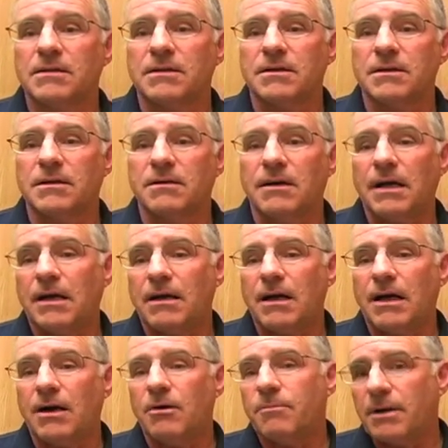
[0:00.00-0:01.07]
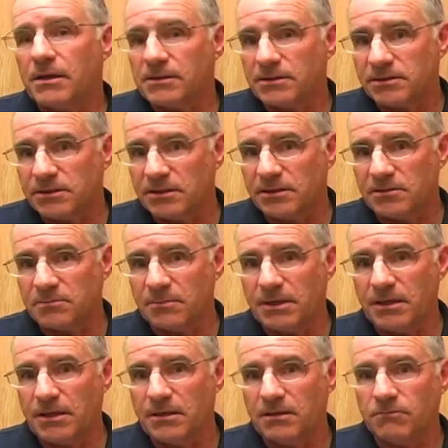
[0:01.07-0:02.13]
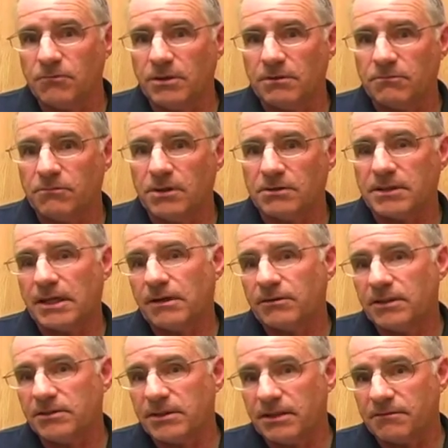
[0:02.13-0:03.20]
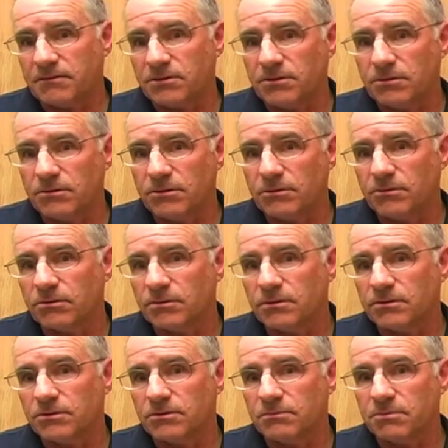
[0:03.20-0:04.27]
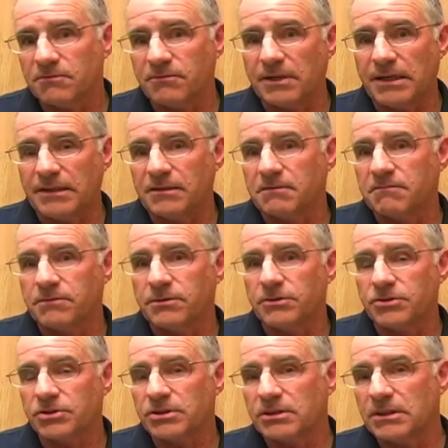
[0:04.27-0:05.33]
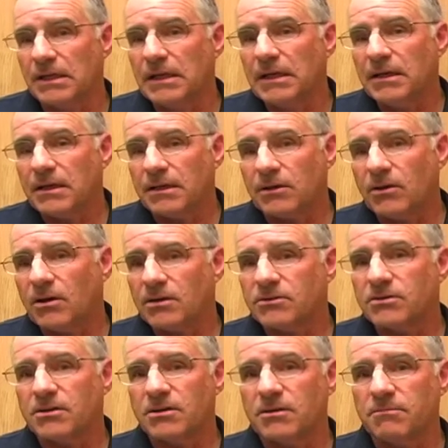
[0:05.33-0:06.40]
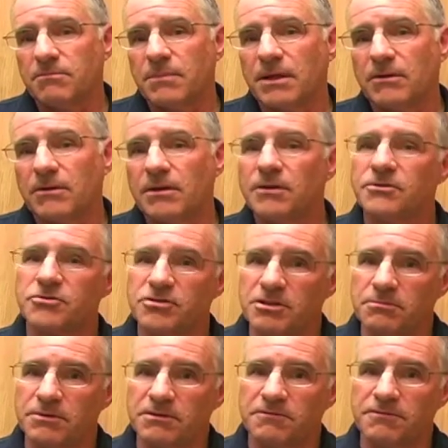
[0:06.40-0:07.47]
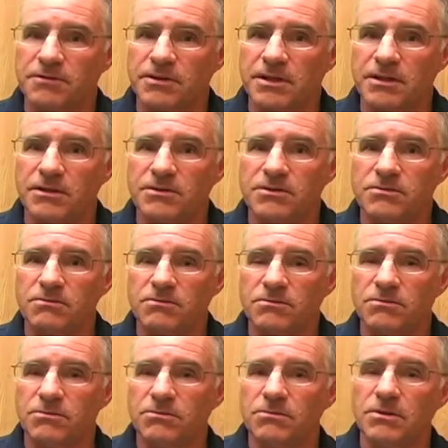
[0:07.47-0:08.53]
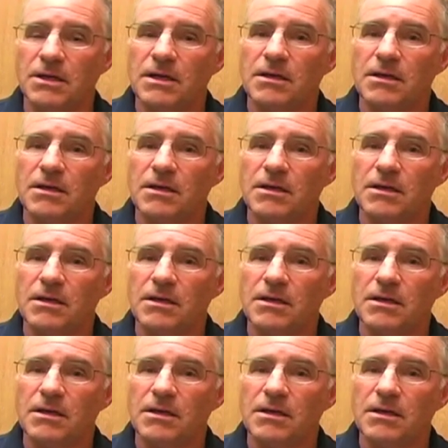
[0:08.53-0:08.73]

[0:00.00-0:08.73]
how policy is made and what counties have to do in order to provide diversion and long-term mental health treatment for kids who